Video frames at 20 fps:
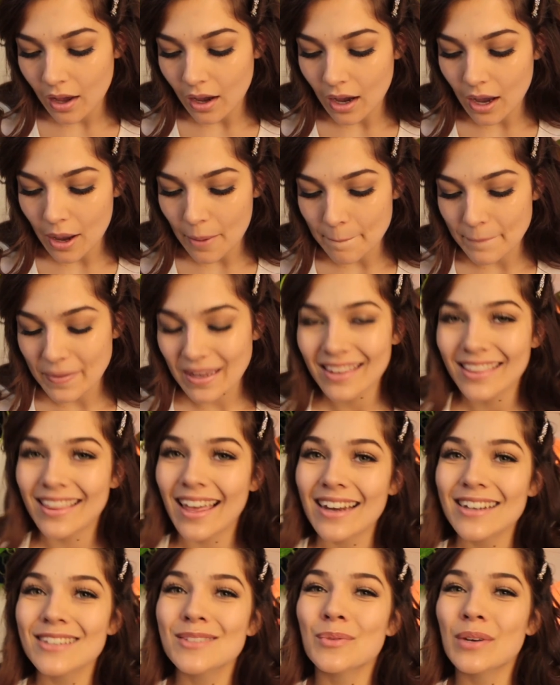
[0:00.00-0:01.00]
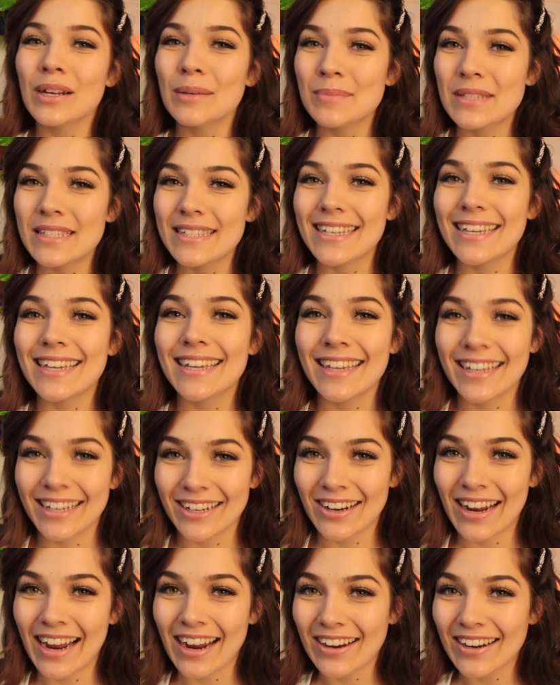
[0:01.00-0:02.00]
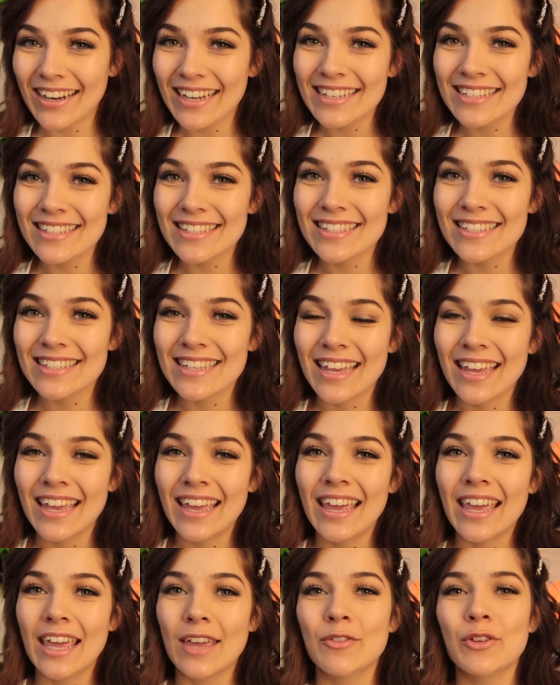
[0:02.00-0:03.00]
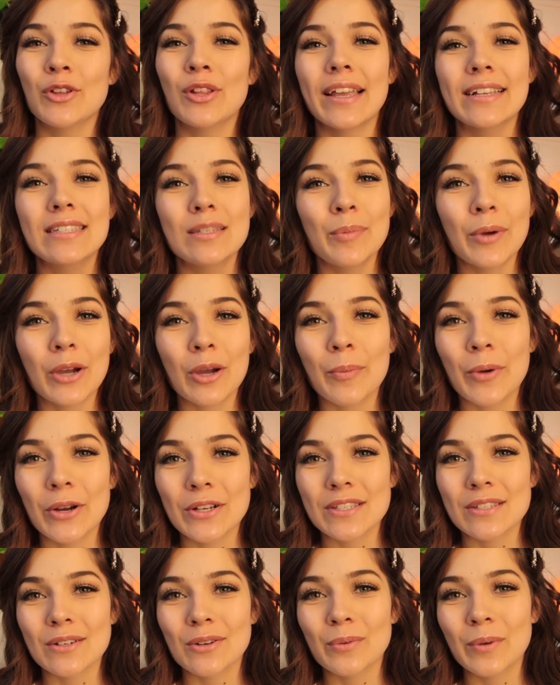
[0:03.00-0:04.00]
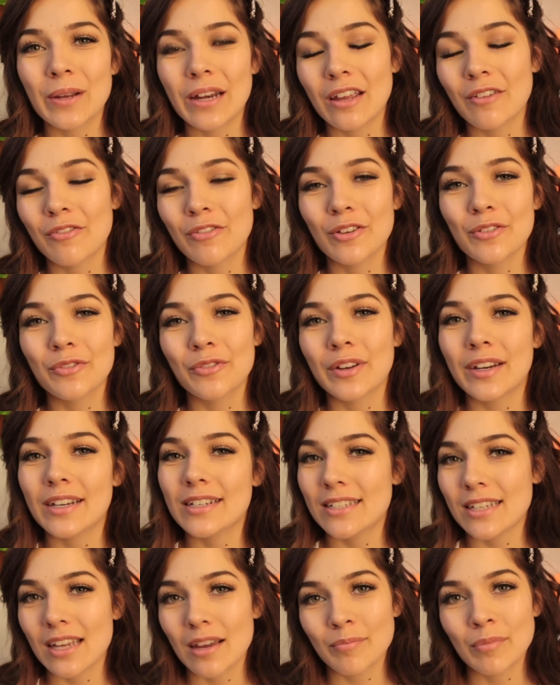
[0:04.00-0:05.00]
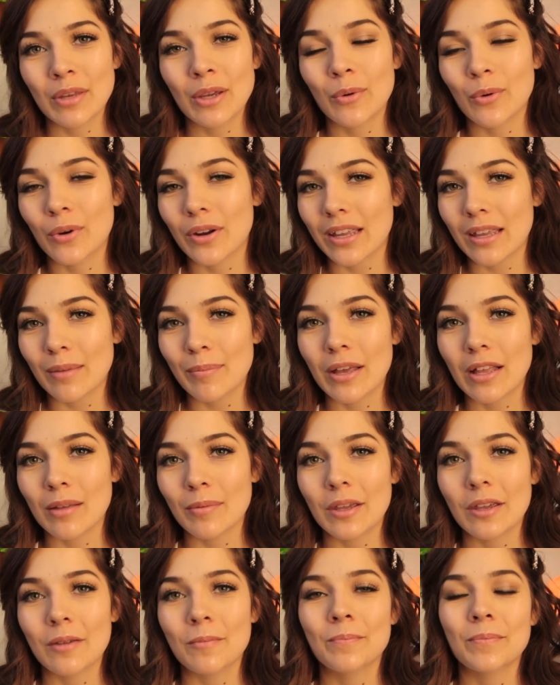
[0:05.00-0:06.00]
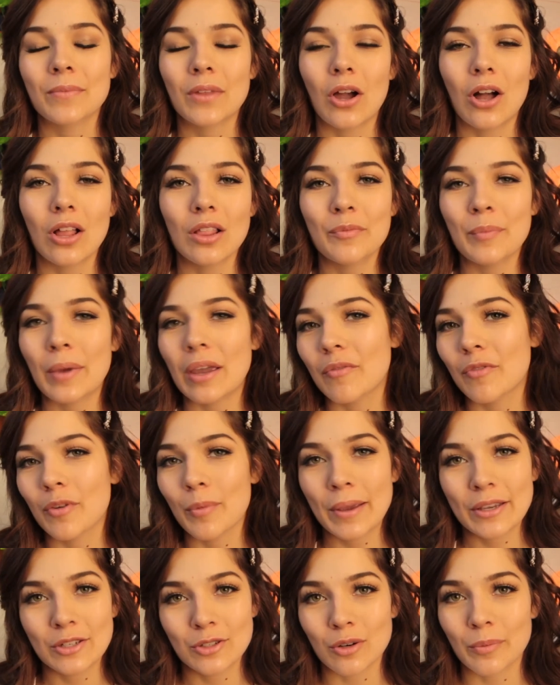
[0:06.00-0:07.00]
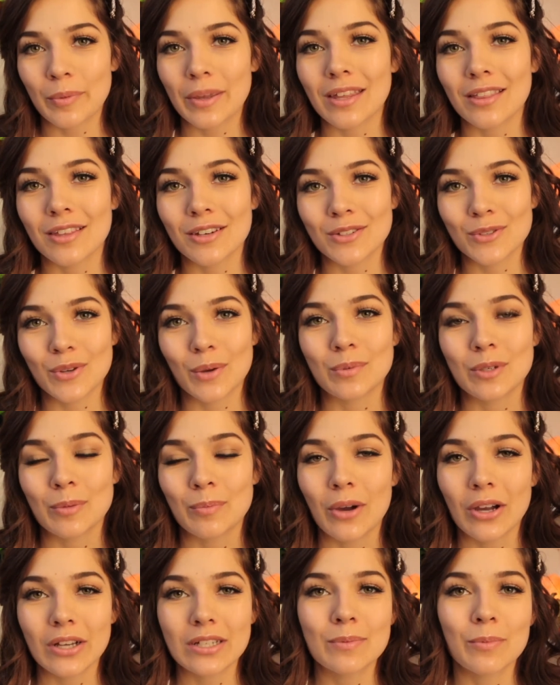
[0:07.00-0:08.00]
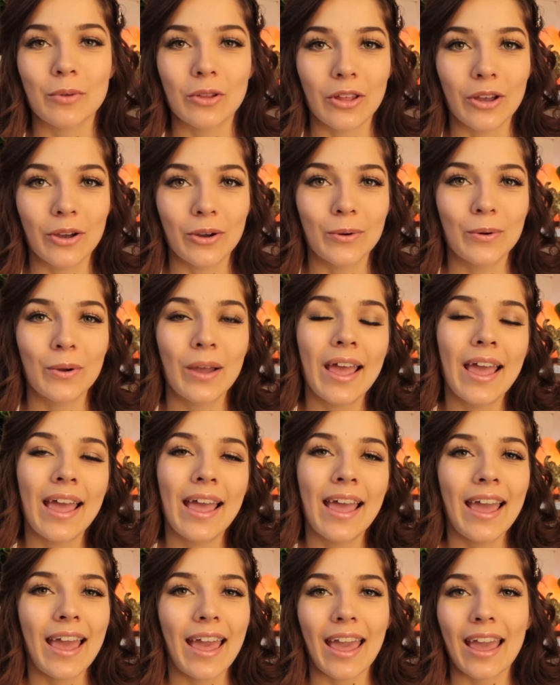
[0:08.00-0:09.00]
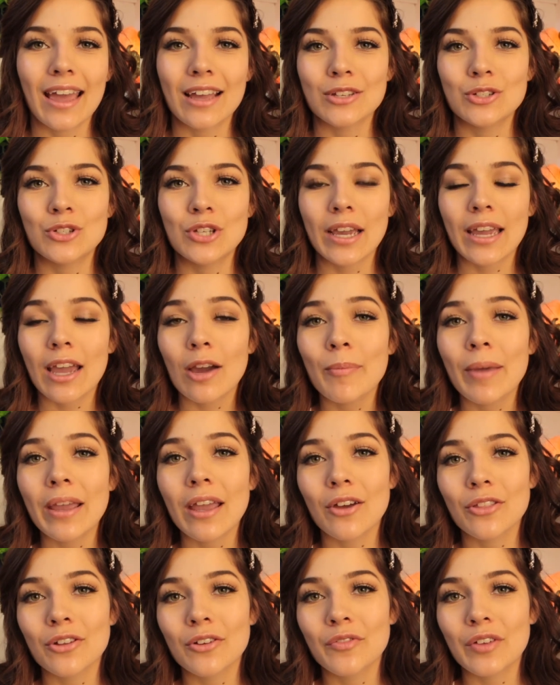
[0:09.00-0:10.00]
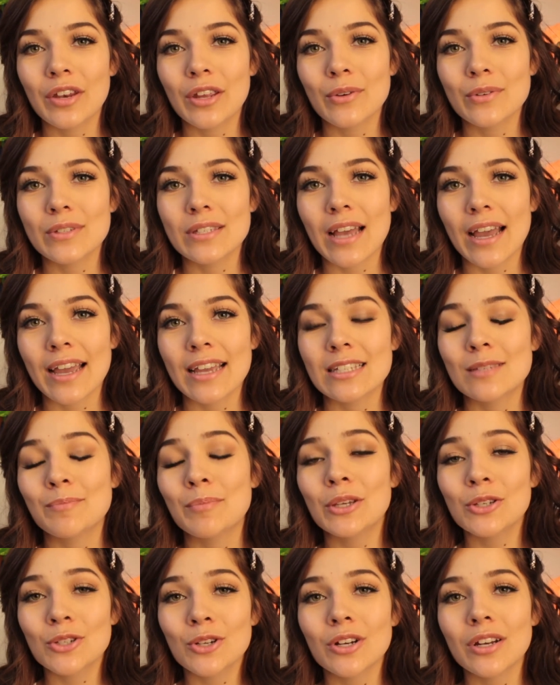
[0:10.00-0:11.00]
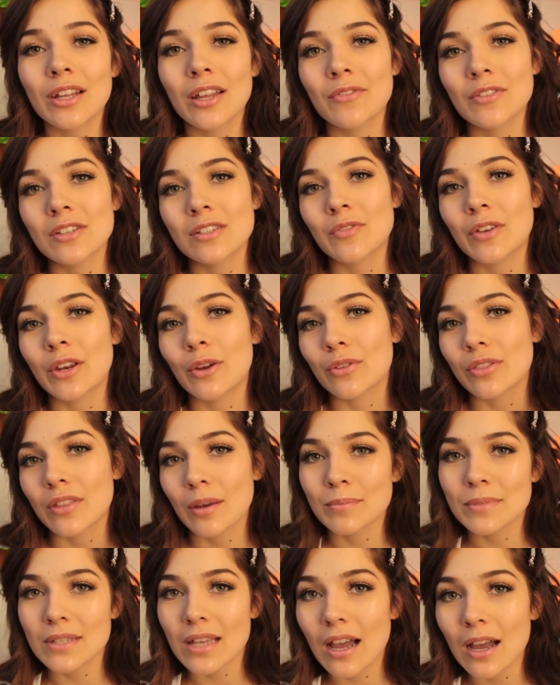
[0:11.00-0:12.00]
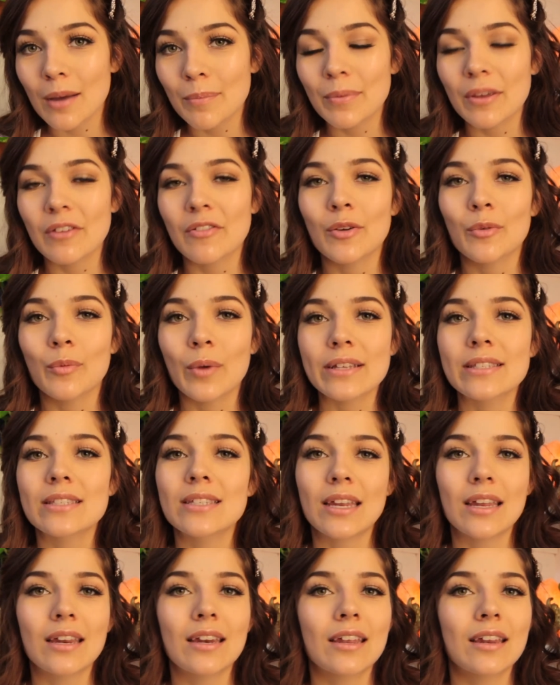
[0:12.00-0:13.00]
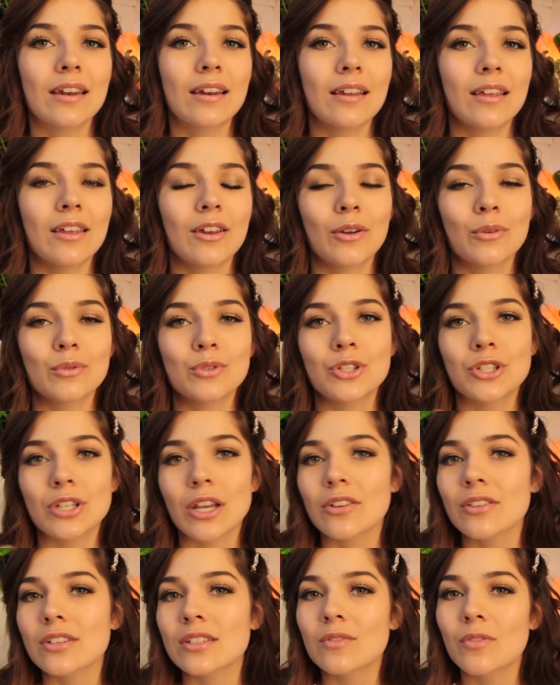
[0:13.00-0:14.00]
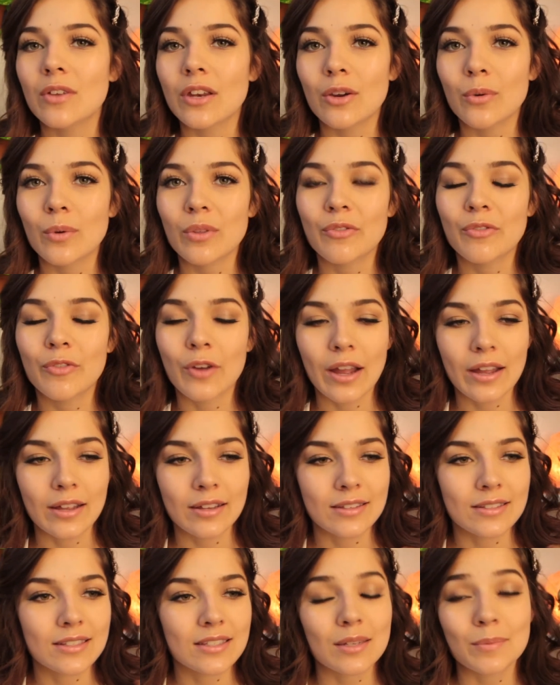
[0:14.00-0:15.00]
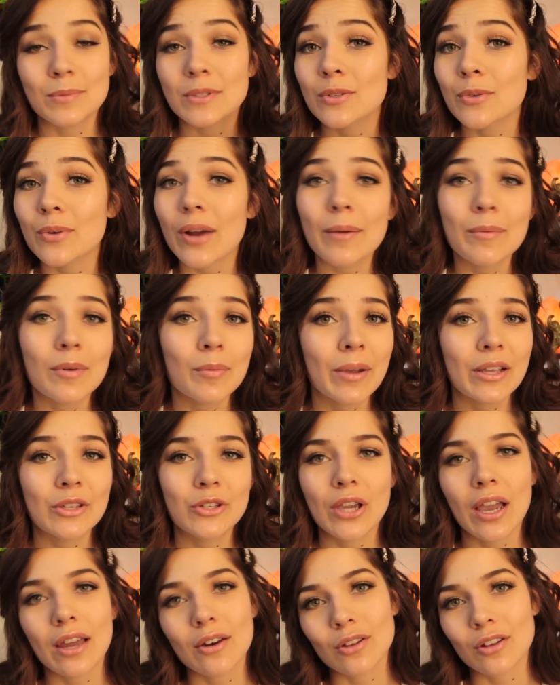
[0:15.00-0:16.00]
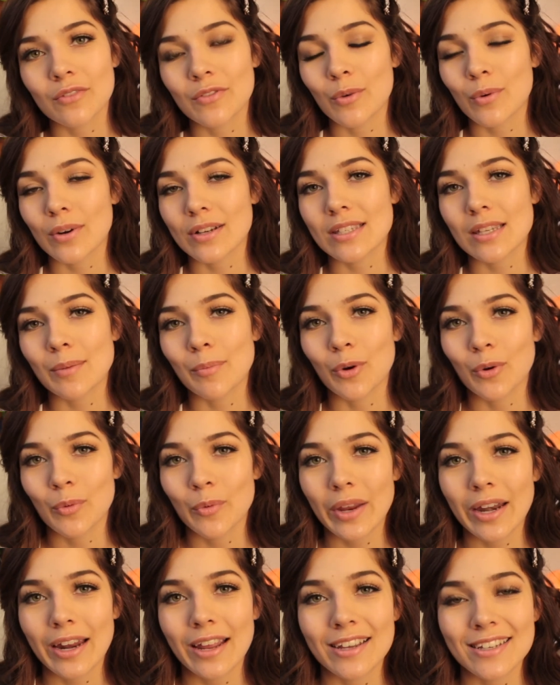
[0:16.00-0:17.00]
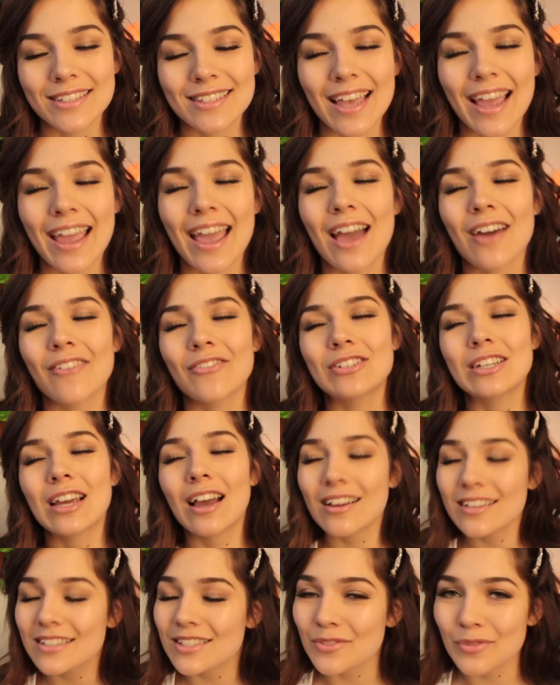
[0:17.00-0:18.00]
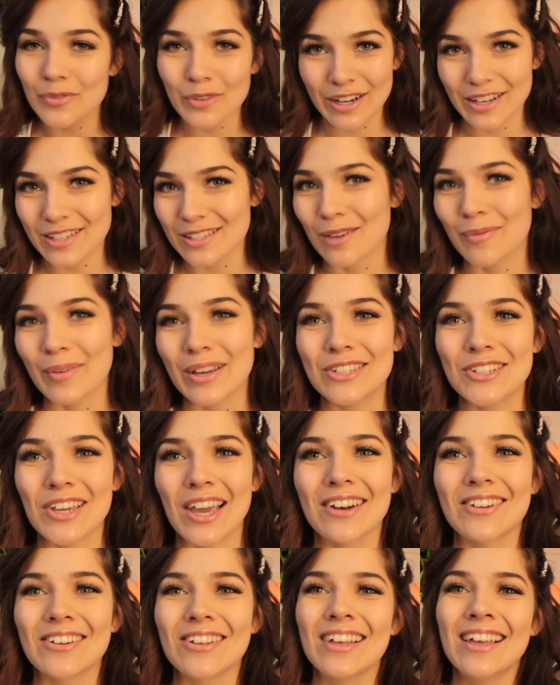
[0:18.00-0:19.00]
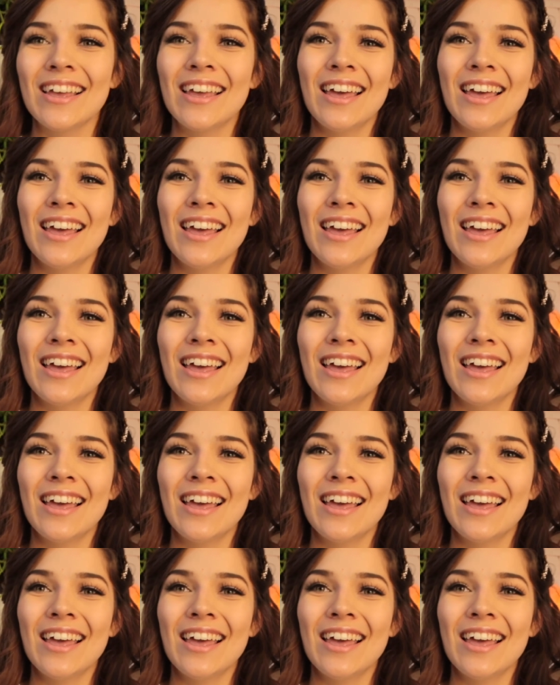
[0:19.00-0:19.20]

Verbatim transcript: Um, but that is what I'm seeing here, Aries. If you'd like to book a personal reading, feel free to DM me or email me. All of my information will be in the description box below. And check out my other videos, guys. Be sure to give this video a thumbs up if it resonated. You know, share this video with friends. Subscribe to my channel if you want to see more readings. I have tons of readings on my channel.